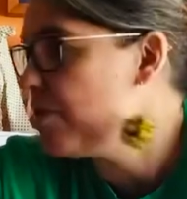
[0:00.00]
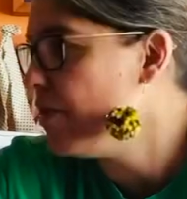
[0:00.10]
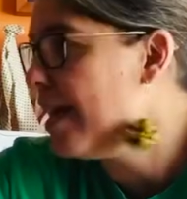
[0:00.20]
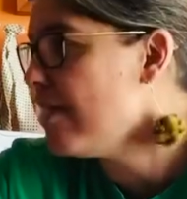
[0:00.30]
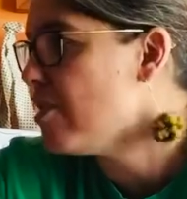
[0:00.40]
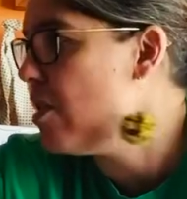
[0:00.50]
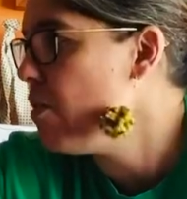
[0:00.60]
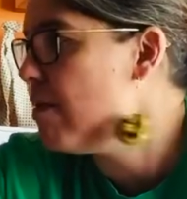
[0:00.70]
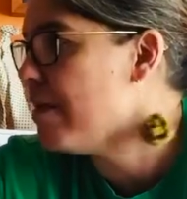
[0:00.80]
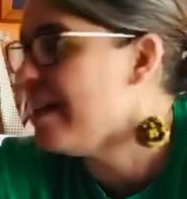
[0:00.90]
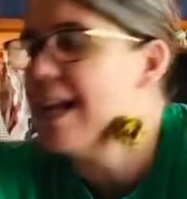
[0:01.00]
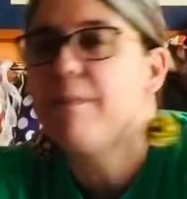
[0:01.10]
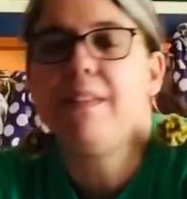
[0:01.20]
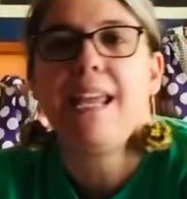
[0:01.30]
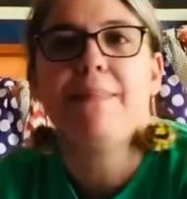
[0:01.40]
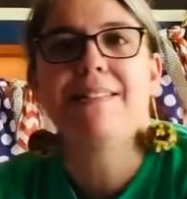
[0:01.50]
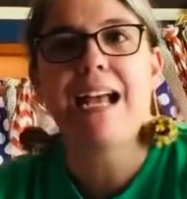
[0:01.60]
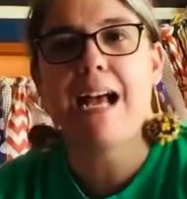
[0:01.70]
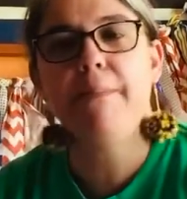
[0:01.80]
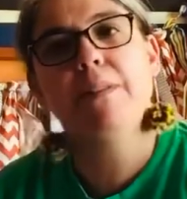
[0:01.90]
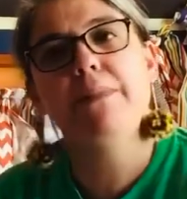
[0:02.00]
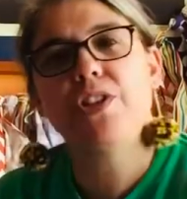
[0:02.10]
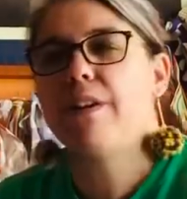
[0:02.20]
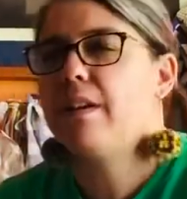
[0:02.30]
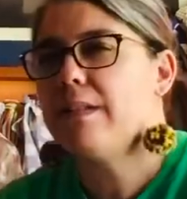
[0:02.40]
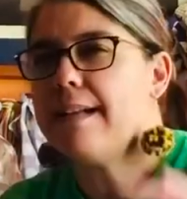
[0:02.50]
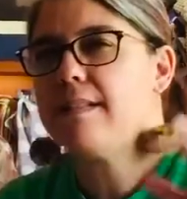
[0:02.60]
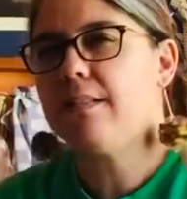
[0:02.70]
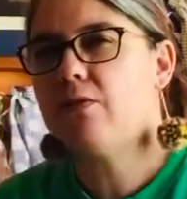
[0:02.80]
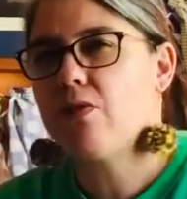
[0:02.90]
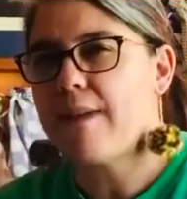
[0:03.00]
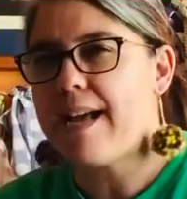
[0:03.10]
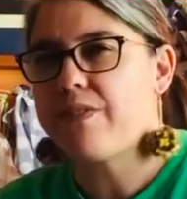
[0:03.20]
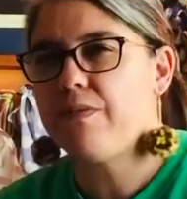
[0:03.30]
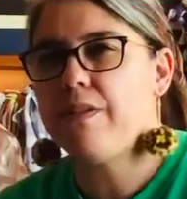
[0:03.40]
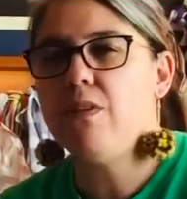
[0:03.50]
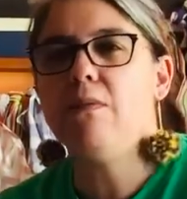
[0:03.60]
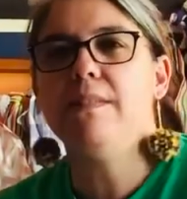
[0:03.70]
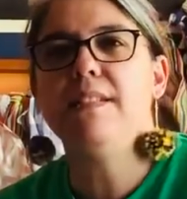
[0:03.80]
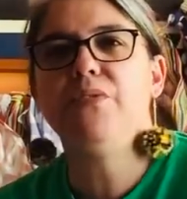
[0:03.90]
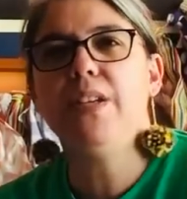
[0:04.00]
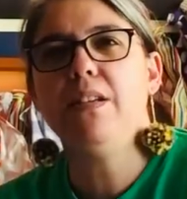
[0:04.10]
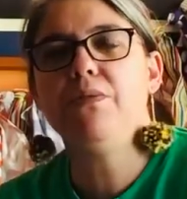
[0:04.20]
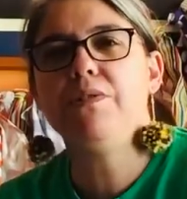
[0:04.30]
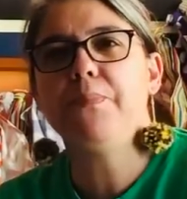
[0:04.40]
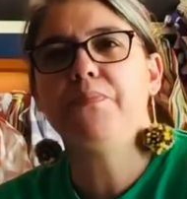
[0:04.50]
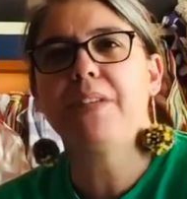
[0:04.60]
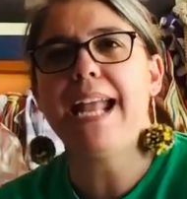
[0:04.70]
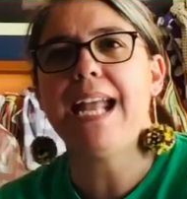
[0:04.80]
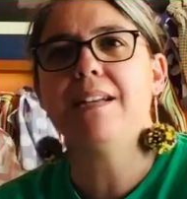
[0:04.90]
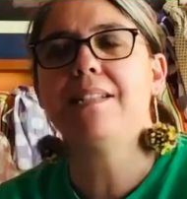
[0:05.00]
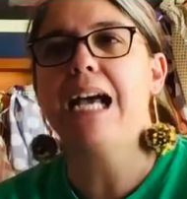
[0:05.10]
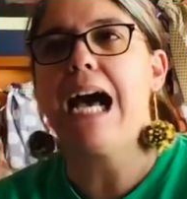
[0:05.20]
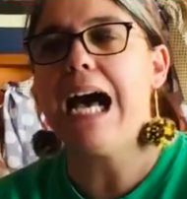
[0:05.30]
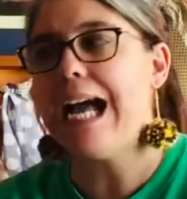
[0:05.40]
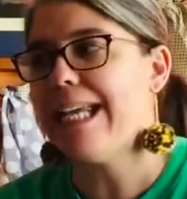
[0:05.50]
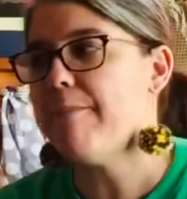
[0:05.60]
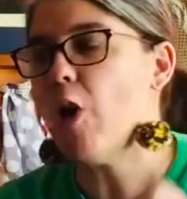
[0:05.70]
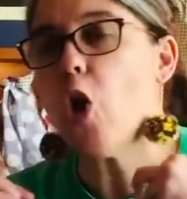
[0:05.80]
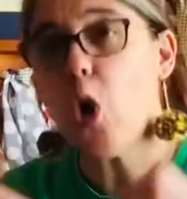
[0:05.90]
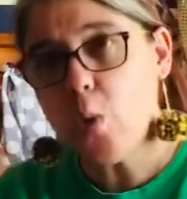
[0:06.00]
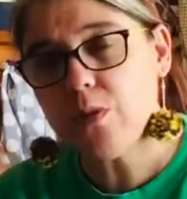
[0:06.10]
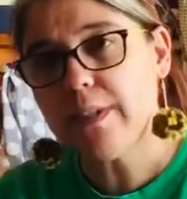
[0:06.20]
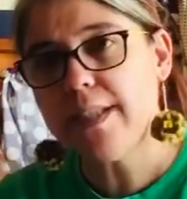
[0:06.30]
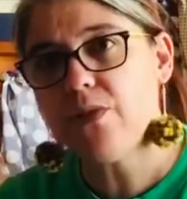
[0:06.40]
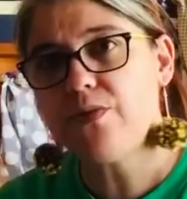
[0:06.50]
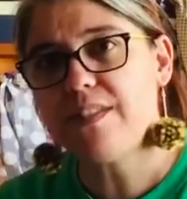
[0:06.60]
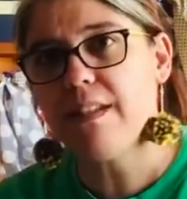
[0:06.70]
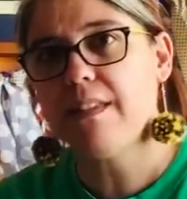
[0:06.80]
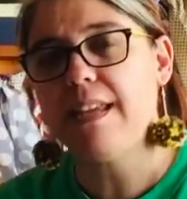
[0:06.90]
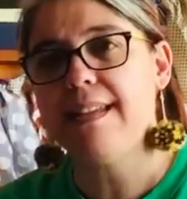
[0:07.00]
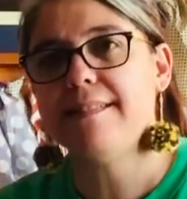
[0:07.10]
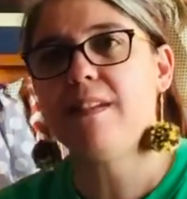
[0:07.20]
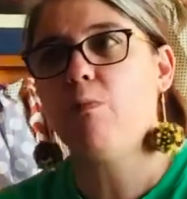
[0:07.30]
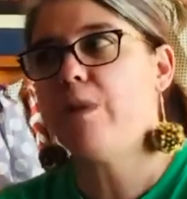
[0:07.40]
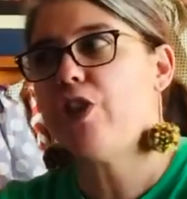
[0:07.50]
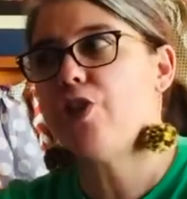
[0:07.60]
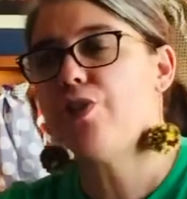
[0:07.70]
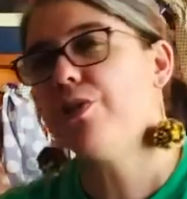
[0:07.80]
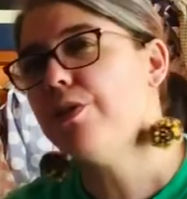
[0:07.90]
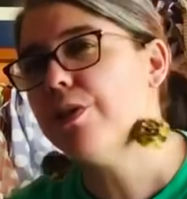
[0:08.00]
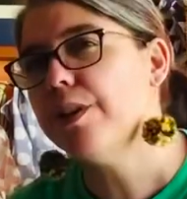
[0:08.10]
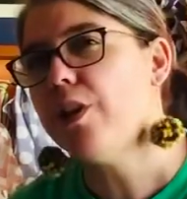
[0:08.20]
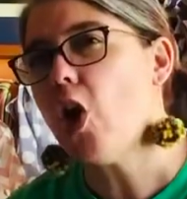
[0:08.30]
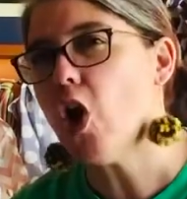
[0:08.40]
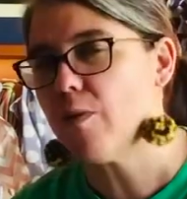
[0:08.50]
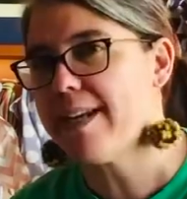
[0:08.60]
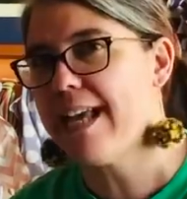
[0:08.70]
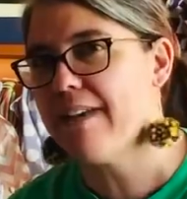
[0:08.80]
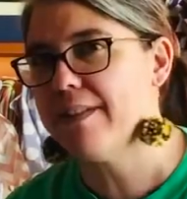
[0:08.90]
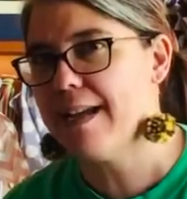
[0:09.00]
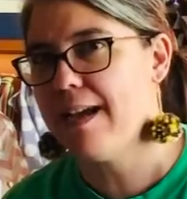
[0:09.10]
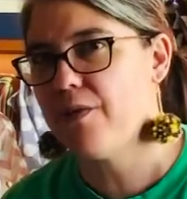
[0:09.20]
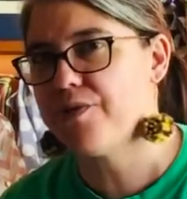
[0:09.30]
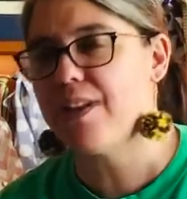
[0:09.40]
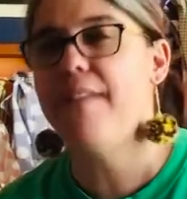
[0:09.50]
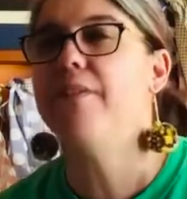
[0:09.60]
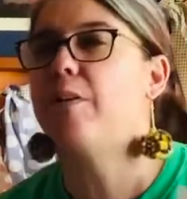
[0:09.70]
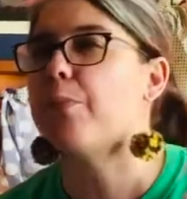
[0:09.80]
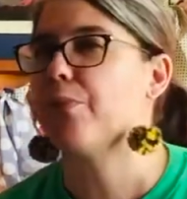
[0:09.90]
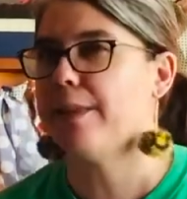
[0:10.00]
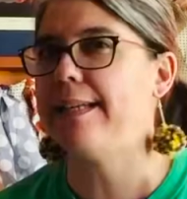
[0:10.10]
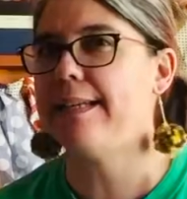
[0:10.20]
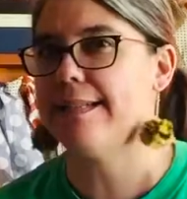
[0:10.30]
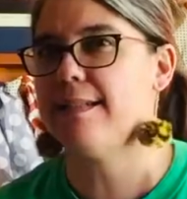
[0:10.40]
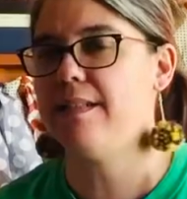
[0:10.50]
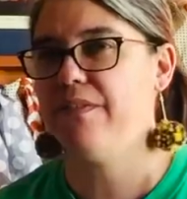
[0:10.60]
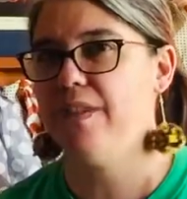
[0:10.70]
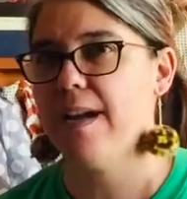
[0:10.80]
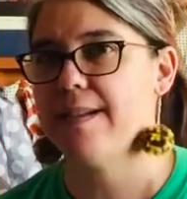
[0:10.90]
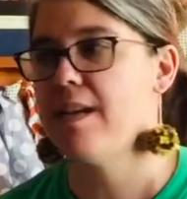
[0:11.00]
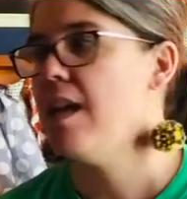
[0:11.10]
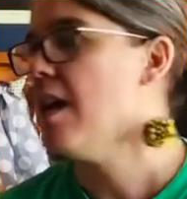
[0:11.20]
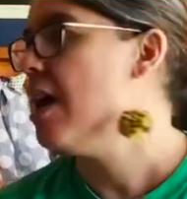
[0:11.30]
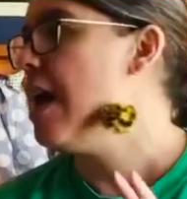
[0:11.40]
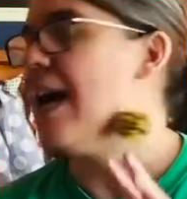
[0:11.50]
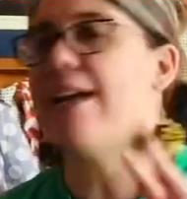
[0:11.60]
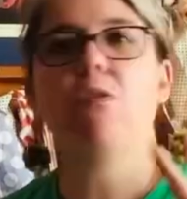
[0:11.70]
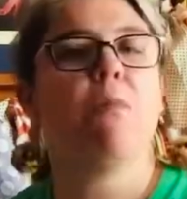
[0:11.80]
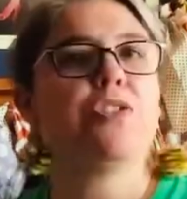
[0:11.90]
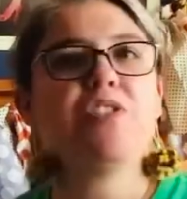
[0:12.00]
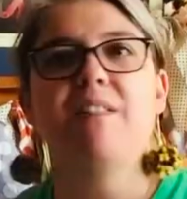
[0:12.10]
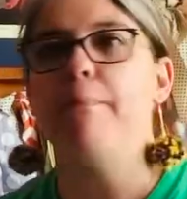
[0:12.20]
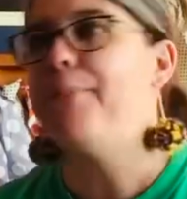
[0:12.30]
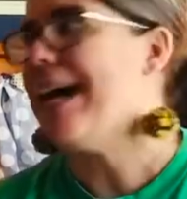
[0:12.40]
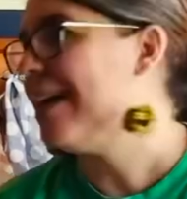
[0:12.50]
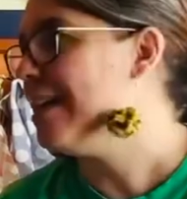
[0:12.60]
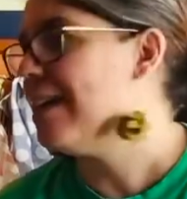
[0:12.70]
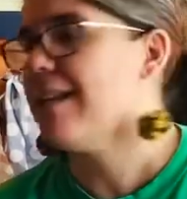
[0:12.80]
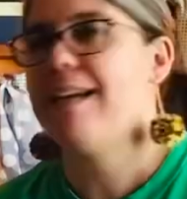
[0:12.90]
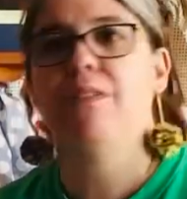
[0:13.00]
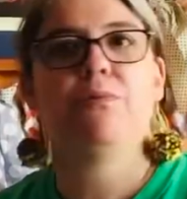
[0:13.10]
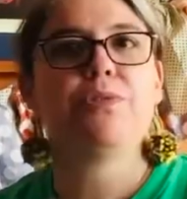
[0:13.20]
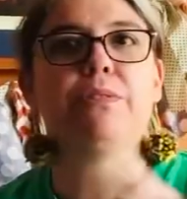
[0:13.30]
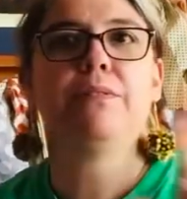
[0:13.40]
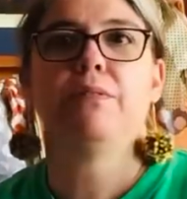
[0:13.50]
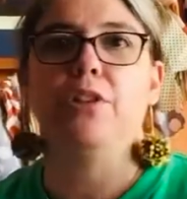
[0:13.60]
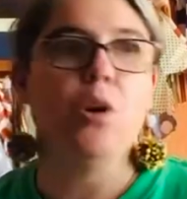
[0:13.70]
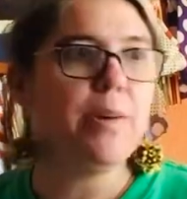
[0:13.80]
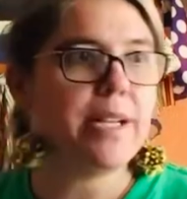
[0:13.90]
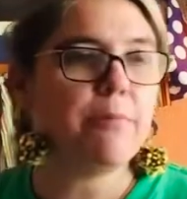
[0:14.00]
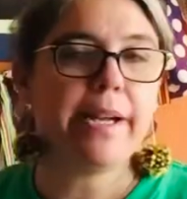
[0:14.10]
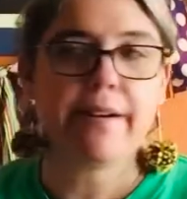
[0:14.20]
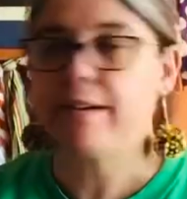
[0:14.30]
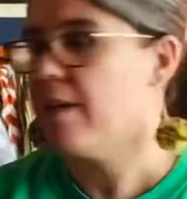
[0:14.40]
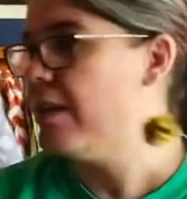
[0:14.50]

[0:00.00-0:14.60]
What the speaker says: Okay, so the name of the game is I'm going to be sharing lots of little crafts with you in these videos, and I'm only using things that we should already have in the house, and they're pretty easy to find. I don't want you to buy anything. I don't want you to go anywhere.